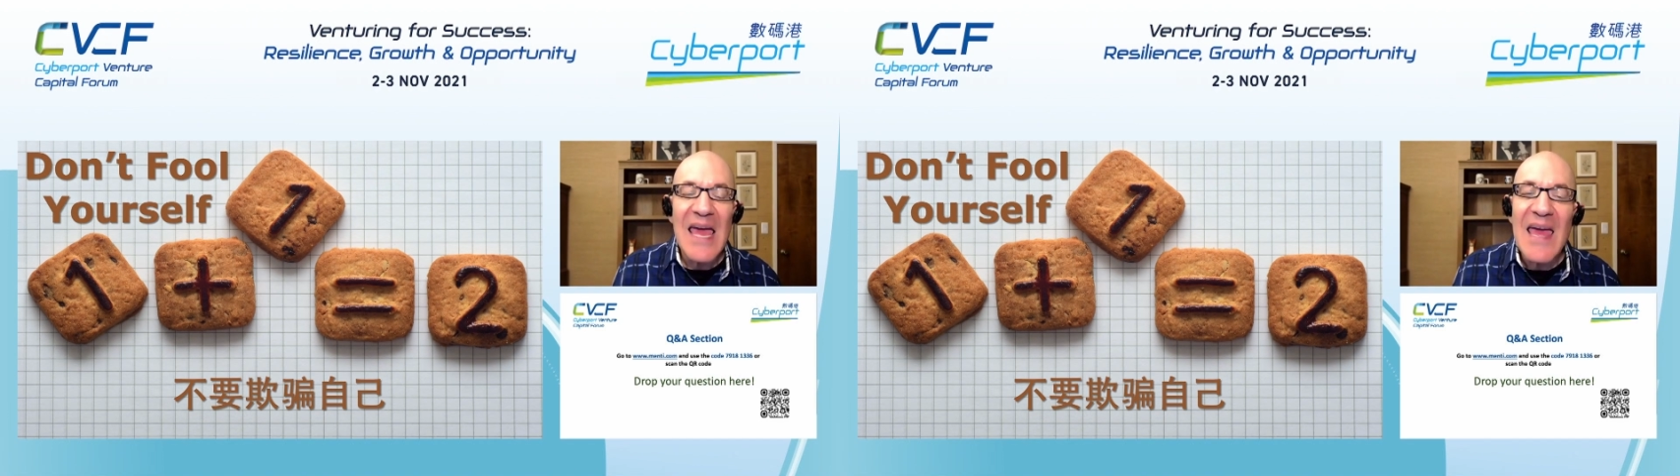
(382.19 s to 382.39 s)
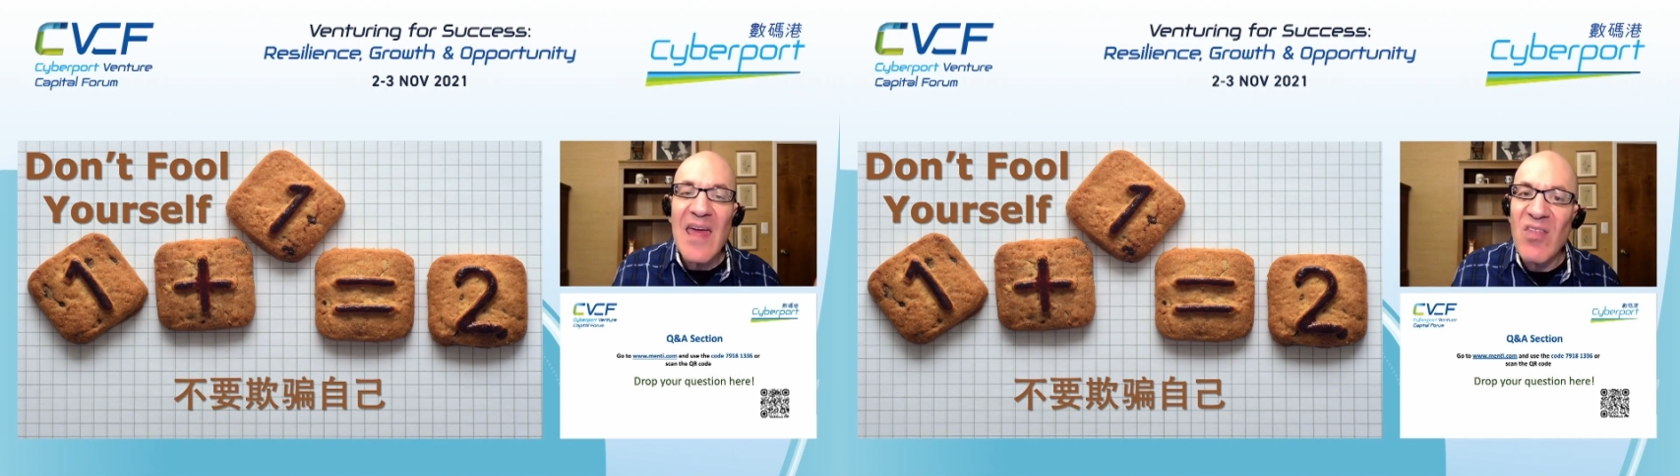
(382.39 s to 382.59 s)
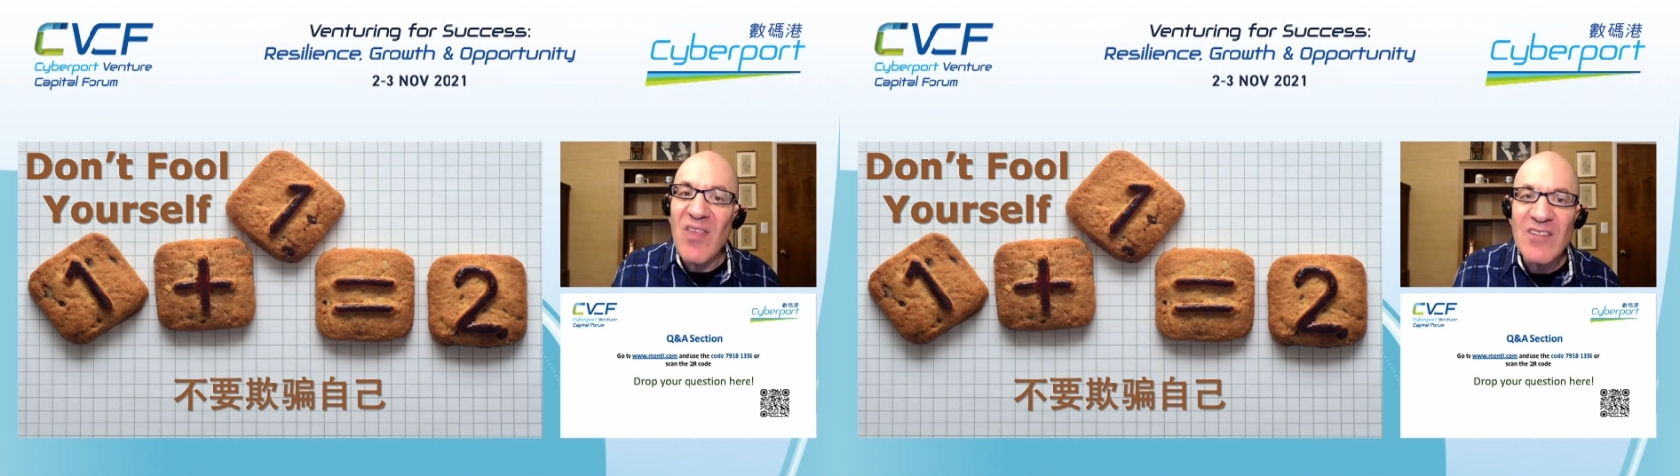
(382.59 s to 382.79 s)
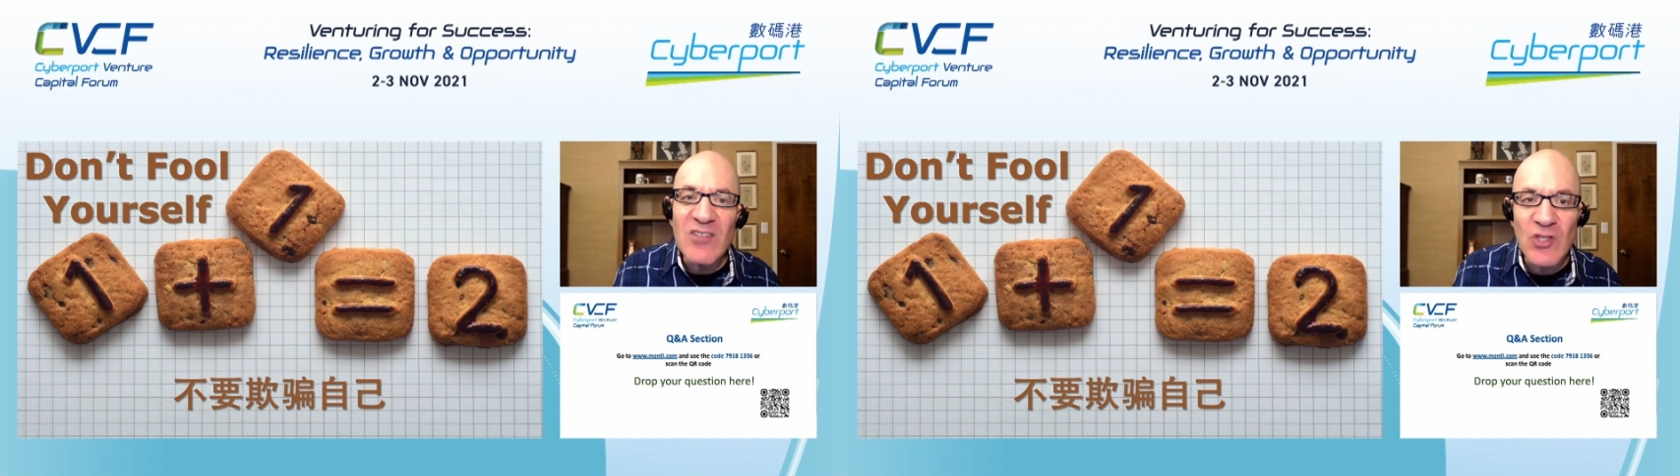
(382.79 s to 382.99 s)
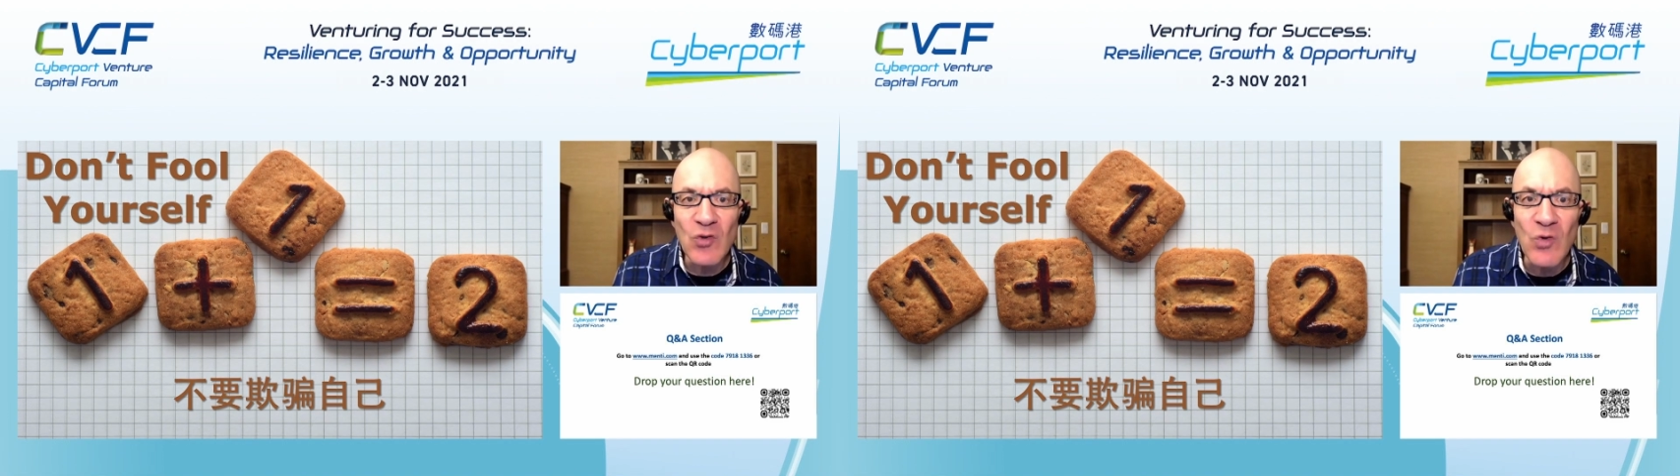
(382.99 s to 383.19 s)
And this is
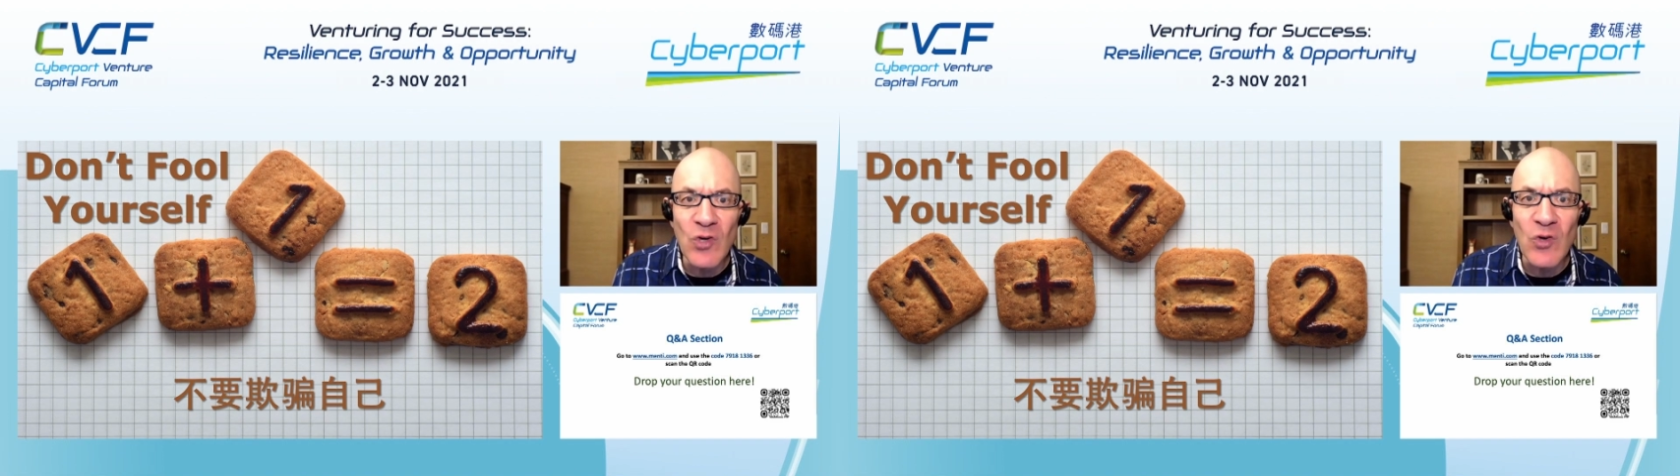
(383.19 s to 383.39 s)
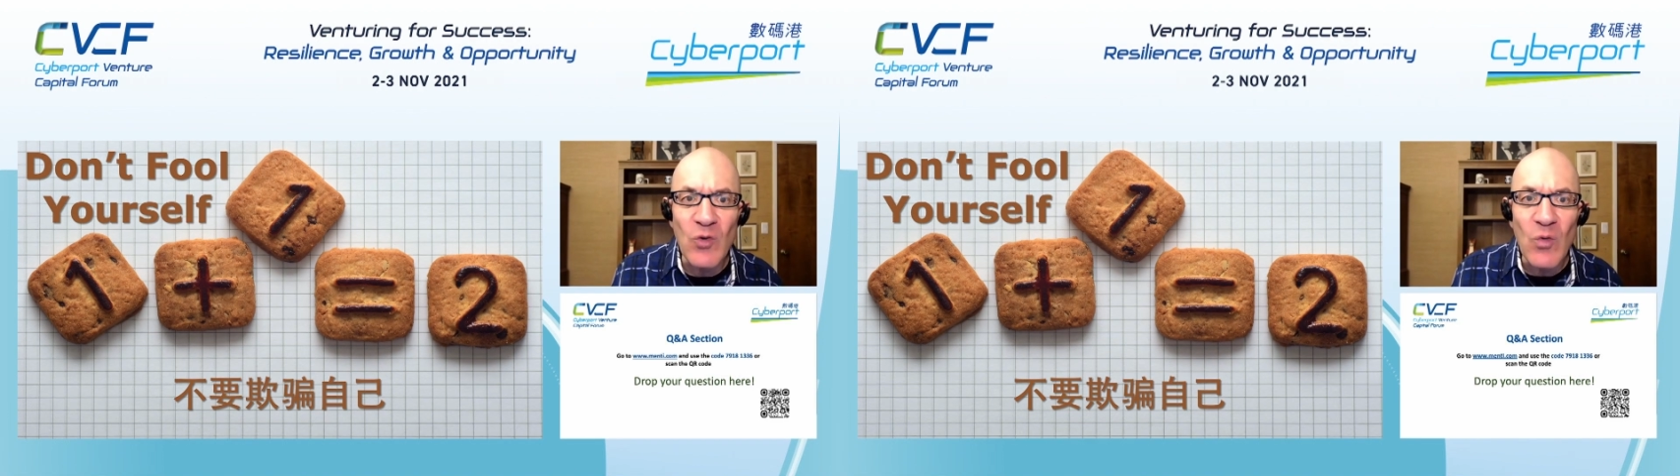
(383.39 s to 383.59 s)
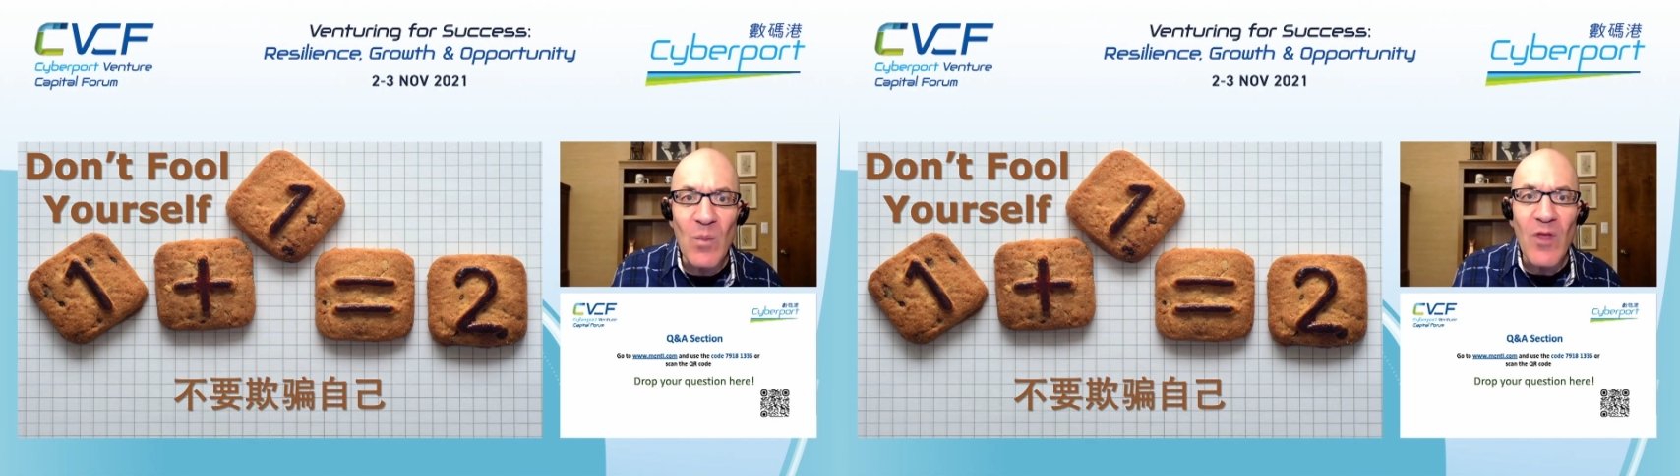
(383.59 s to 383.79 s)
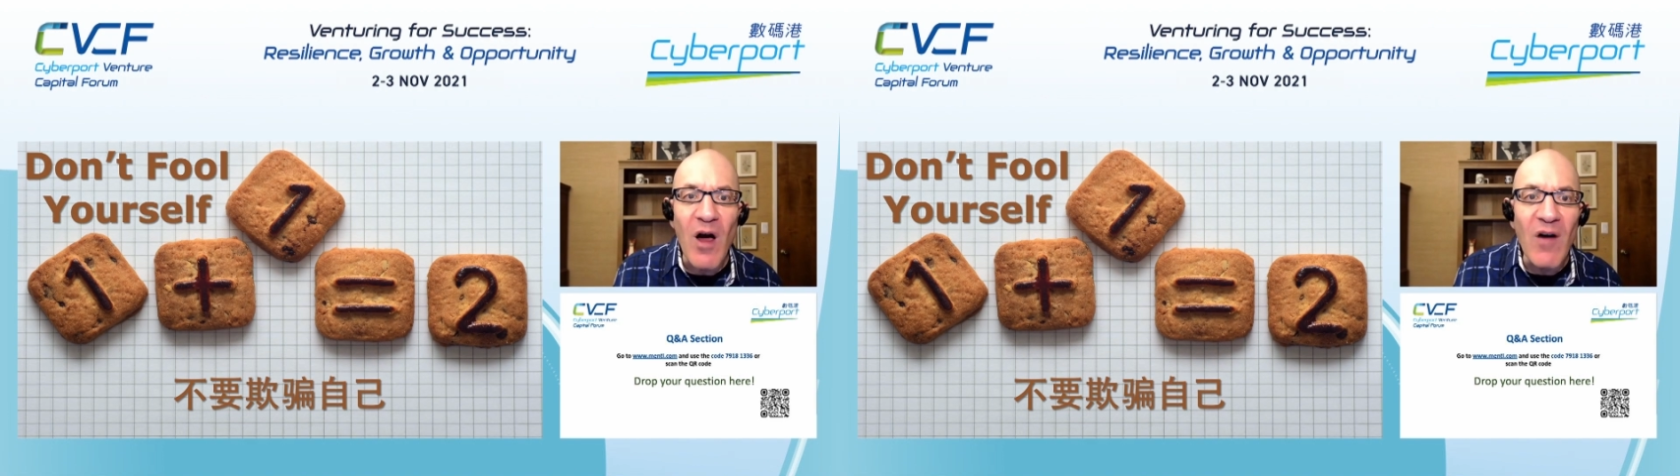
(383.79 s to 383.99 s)
true of